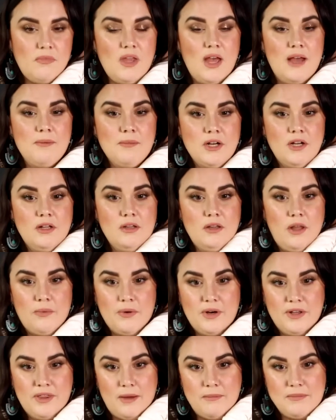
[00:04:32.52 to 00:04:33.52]
I'm gonna
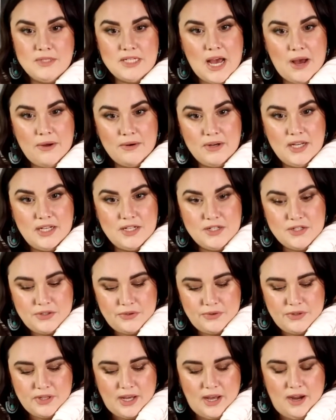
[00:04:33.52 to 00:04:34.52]
lower them down
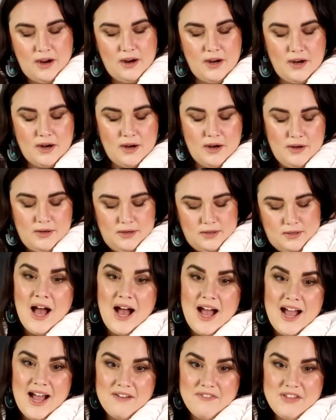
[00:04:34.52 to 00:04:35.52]
into the carrier.
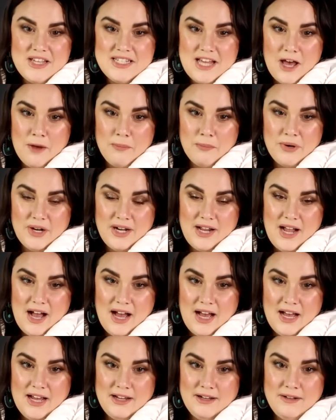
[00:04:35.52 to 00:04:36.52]
I have this up pretty
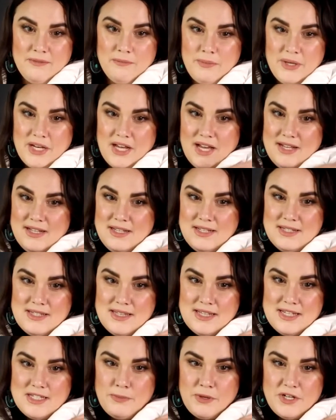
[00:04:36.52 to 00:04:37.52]
high because
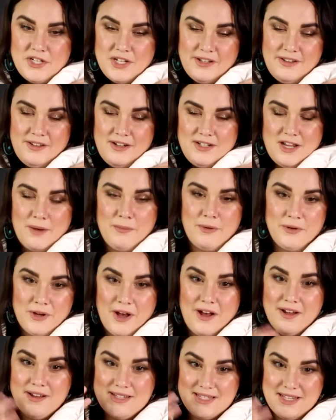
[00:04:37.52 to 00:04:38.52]
this particular demo
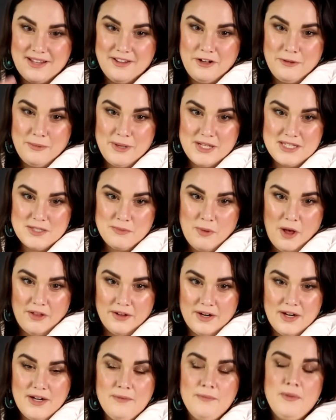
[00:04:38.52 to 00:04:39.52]
doll is a little bit
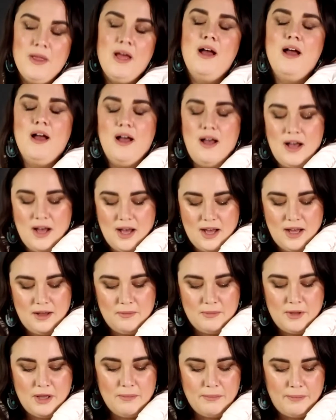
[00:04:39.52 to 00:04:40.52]
smaller,
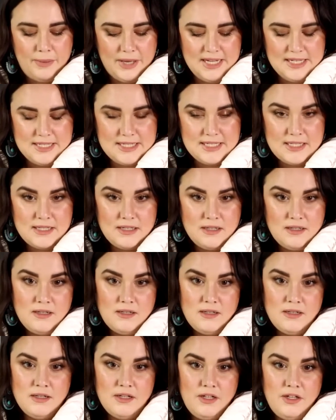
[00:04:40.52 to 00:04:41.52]
but
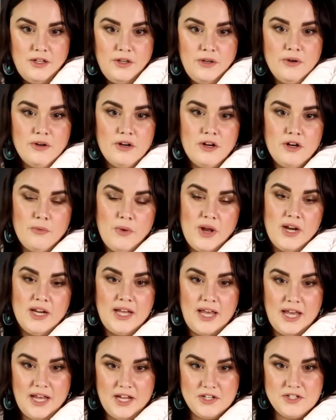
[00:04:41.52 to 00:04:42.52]
you're gonna want to
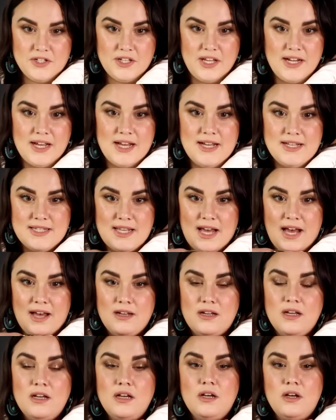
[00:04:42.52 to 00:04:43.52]
gauge, like I
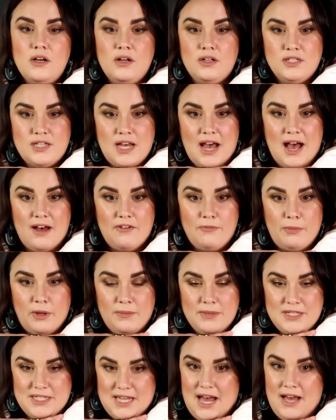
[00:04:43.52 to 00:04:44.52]
said, to have
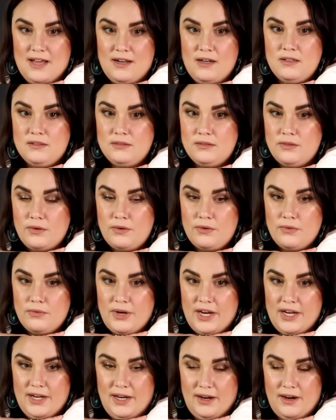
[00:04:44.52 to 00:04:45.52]
baby's head
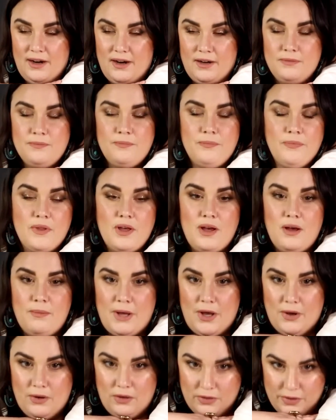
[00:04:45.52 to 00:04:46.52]
right here,
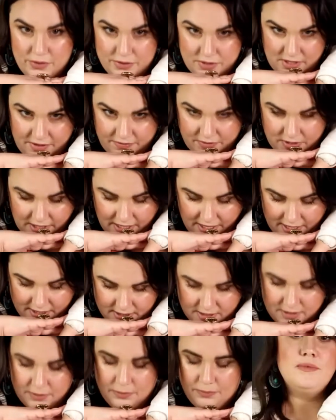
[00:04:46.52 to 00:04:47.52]
about close enough to
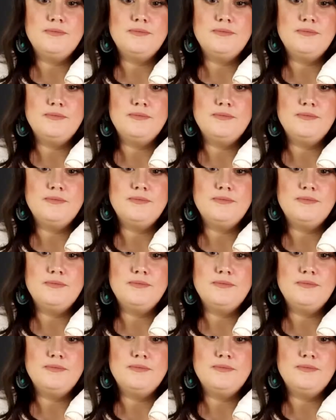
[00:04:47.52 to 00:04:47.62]
kiss.